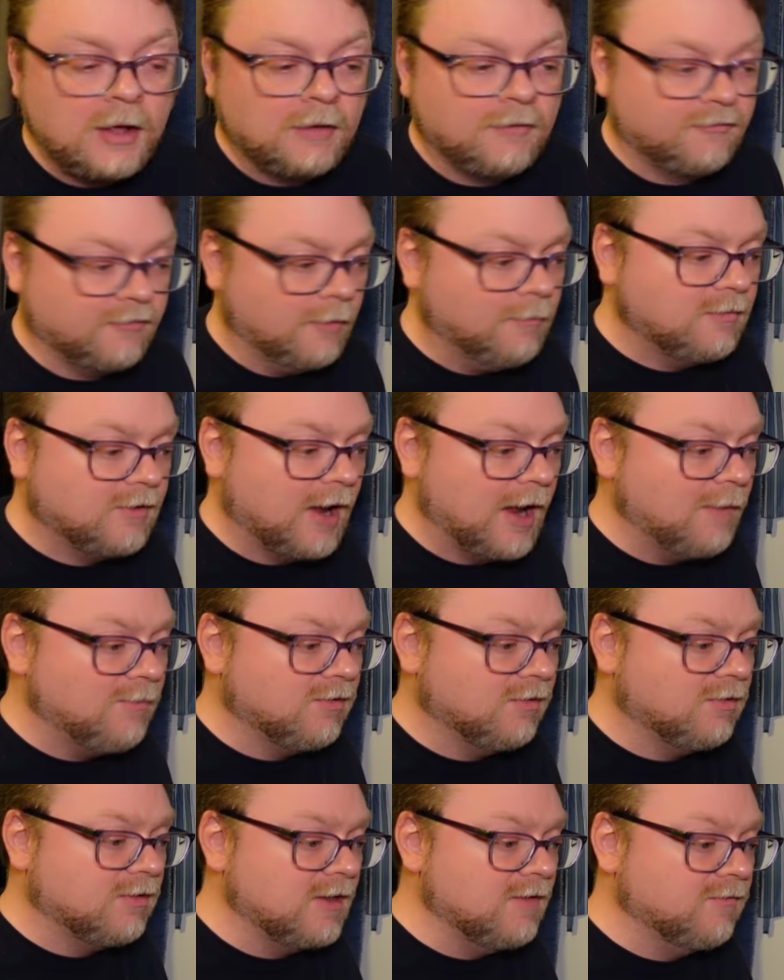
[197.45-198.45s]

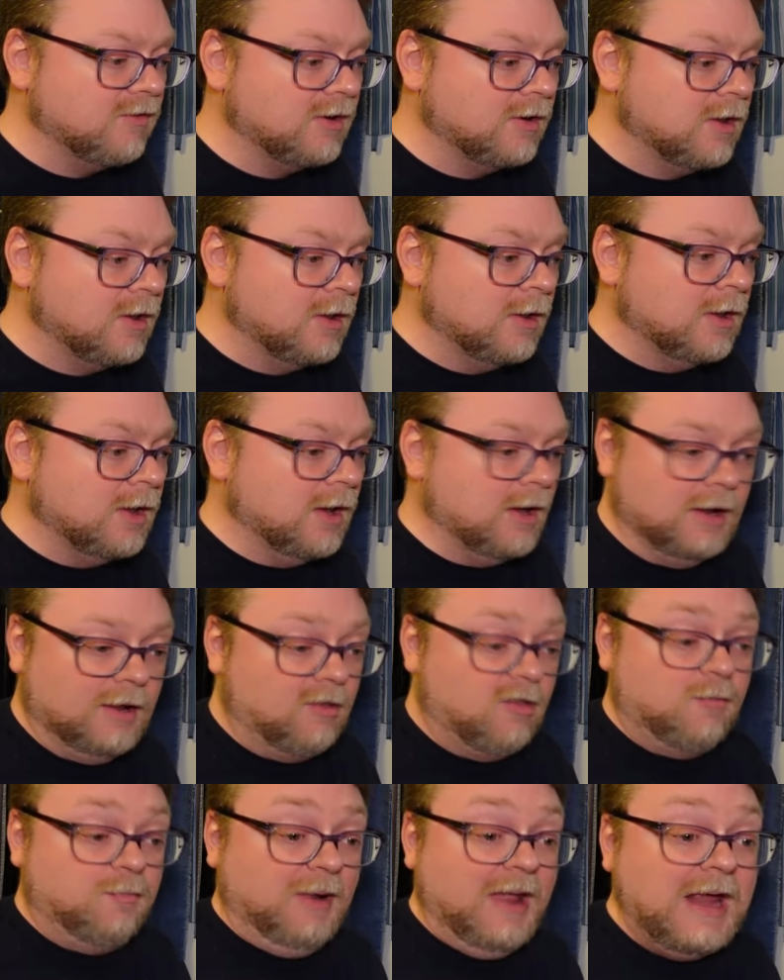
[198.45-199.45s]
Sometimes it's even
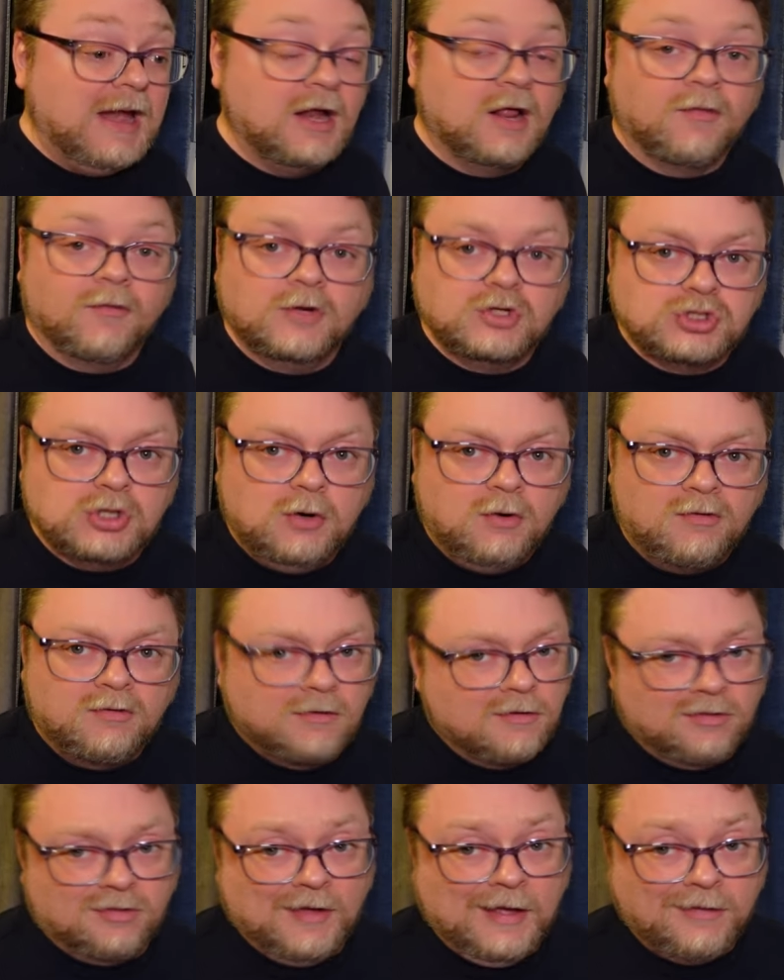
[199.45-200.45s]
explaining the jokes,
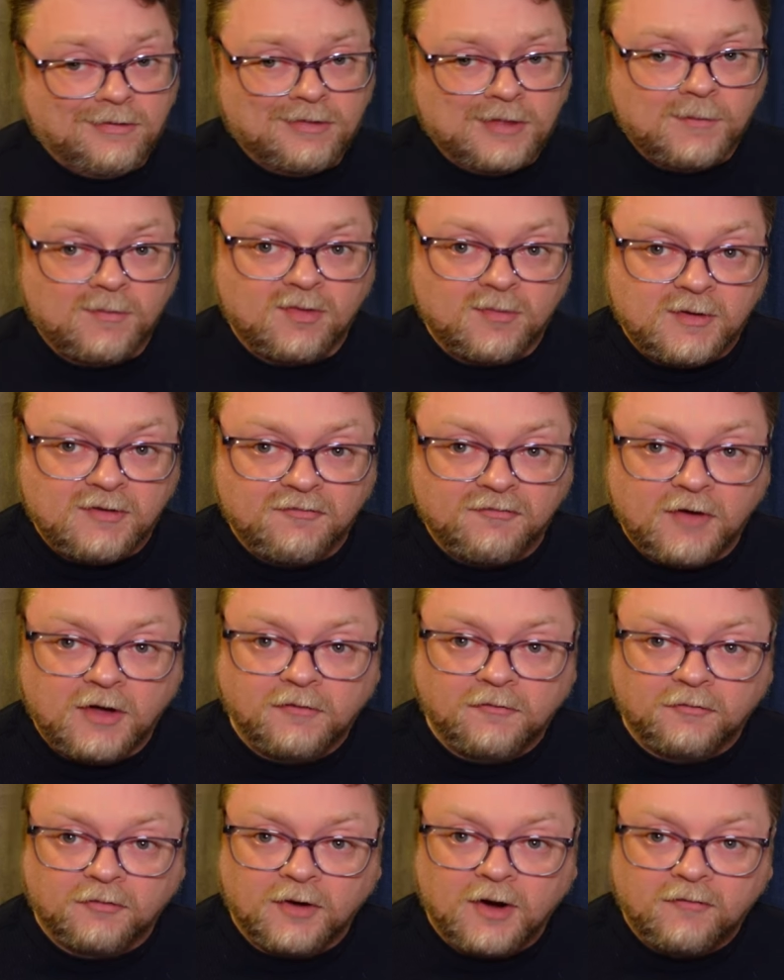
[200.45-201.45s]
because that seems to be
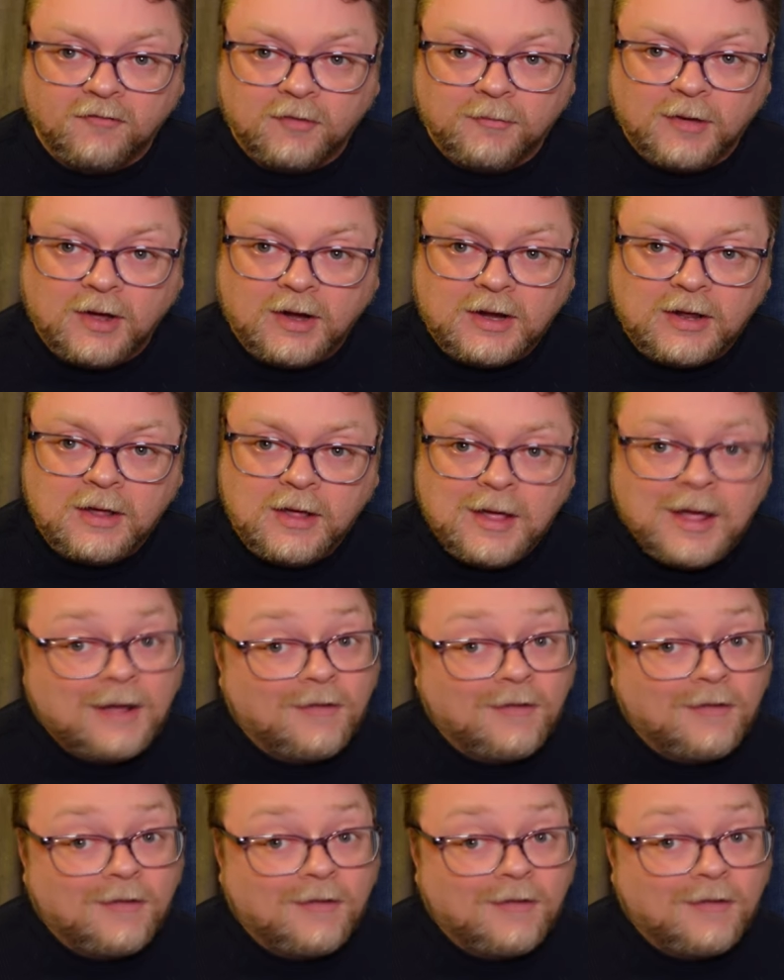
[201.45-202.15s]
fun for everybody.